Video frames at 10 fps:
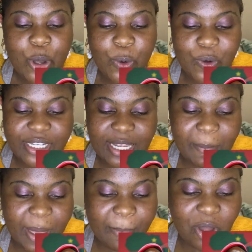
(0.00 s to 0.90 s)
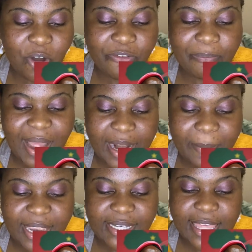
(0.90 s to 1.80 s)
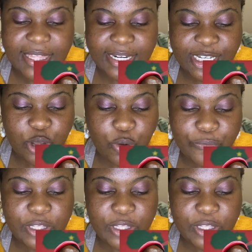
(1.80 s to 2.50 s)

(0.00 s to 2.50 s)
who is a member of parliament and the leader of